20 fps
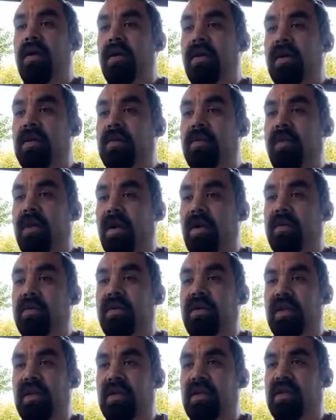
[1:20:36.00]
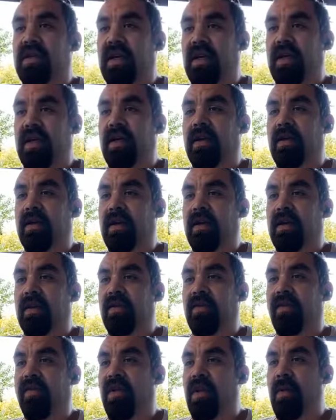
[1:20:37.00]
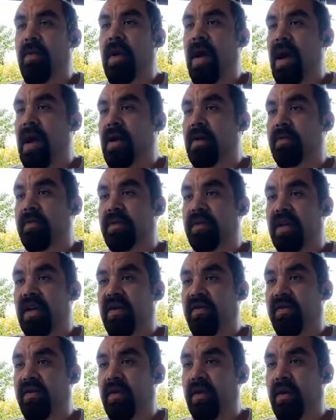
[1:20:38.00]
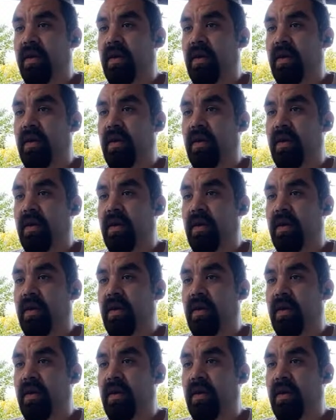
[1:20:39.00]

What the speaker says: this post is saying that it's from Adam Schefter.